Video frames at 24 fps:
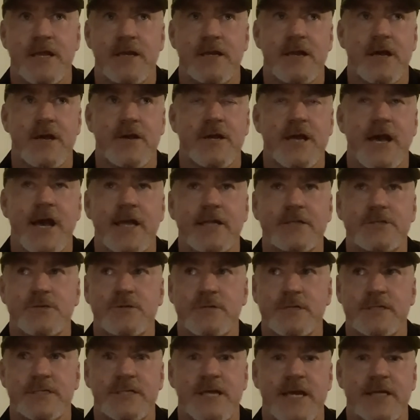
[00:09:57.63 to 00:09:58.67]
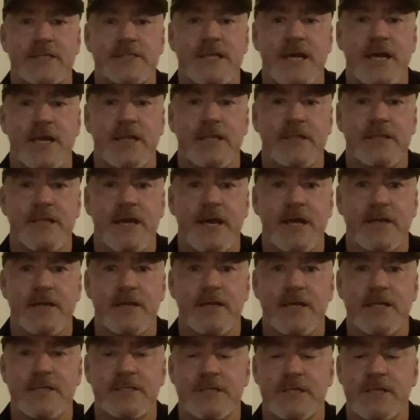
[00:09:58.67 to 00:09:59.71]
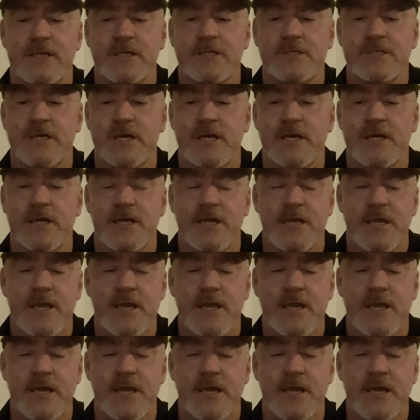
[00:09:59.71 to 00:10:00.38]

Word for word: locates or detects that heat signature